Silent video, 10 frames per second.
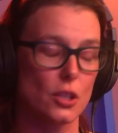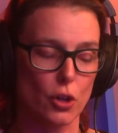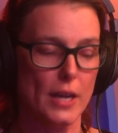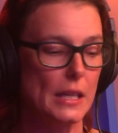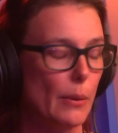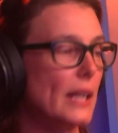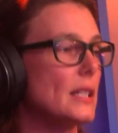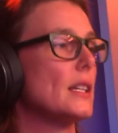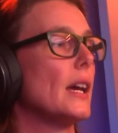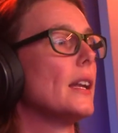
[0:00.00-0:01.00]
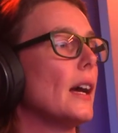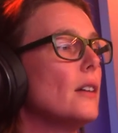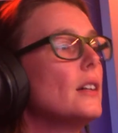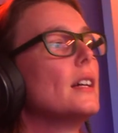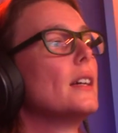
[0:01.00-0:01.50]
is a nicer word. Okay,
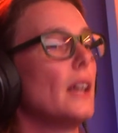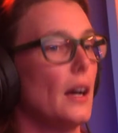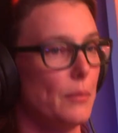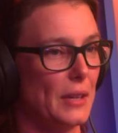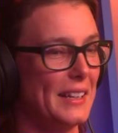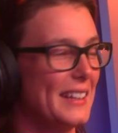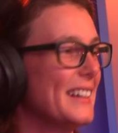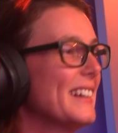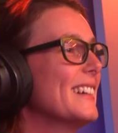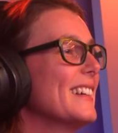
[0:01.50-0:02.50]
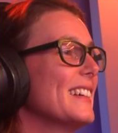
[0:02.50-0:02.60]
we have a reservoir of